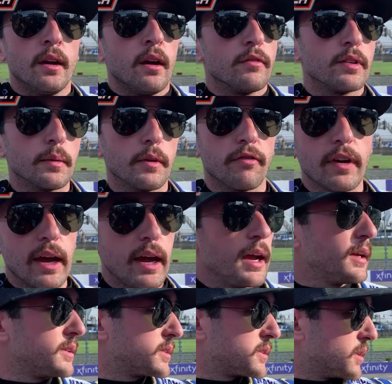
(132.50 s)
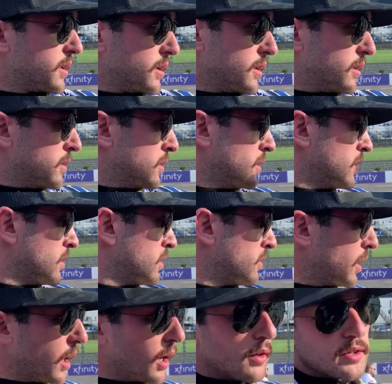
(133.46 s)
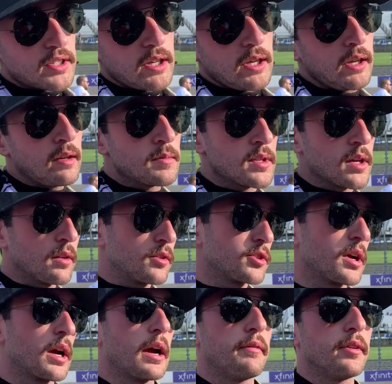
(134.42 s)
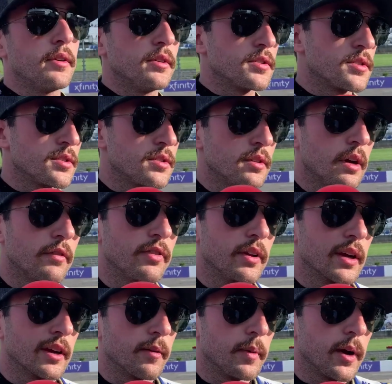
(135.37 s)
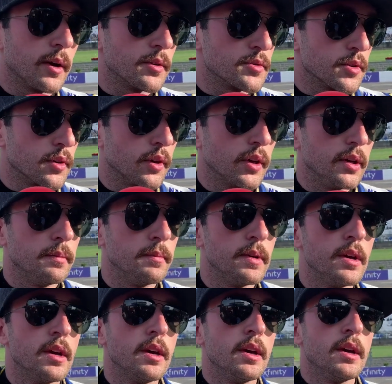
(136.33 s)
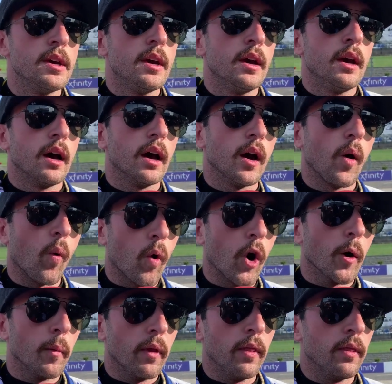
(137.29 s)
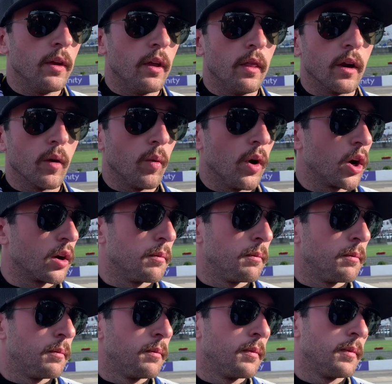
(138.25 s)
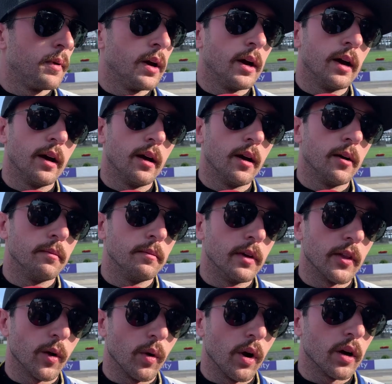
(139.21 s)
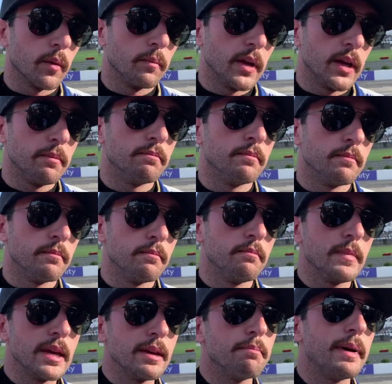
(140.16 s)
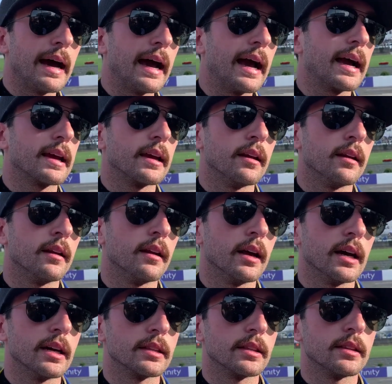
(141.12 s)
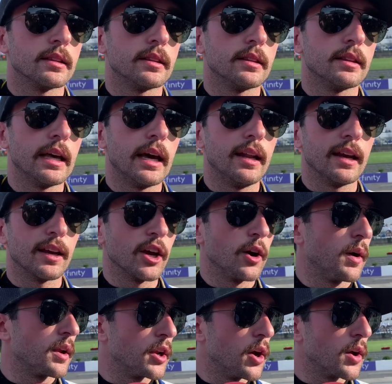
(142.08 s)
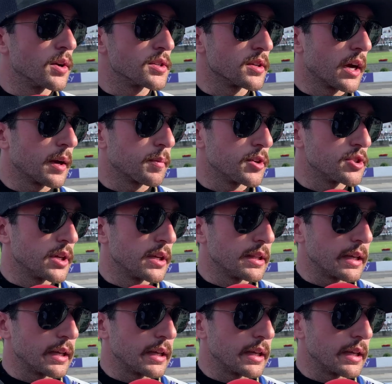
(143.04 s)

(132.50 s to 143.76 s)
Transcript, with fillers: from the fans to the other teams, other drivers. You know, I feel like everybody was really uh, warm in, in, their welcome, um, and they're welcoming me back, and, and I, that didn't go unnoticed. So I appreciate